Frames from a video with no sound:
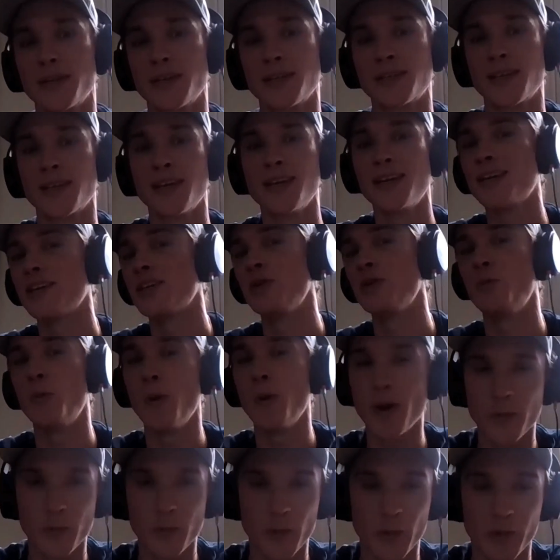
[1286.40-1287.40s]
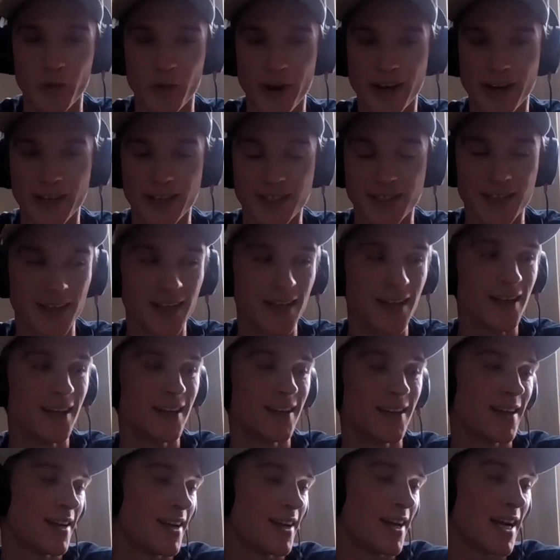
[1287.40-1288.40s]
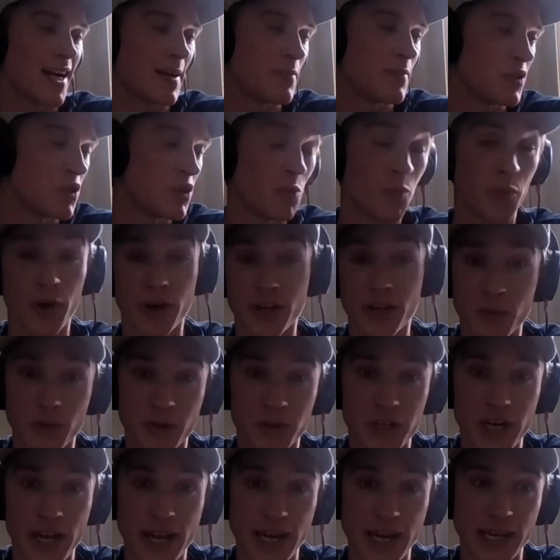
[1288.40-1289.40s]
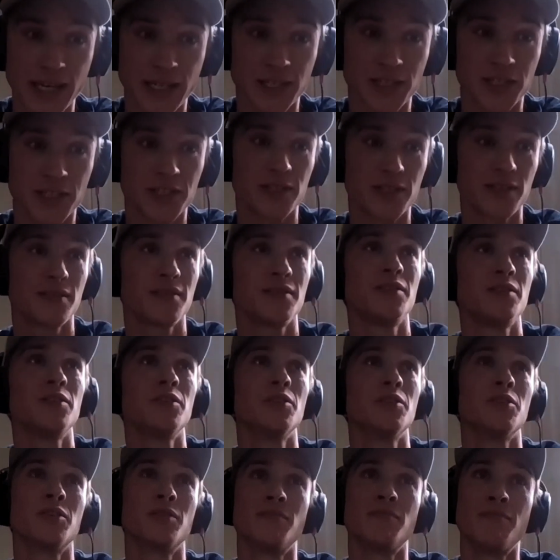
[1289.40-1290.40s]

it. You won't regret it. Your body will change, your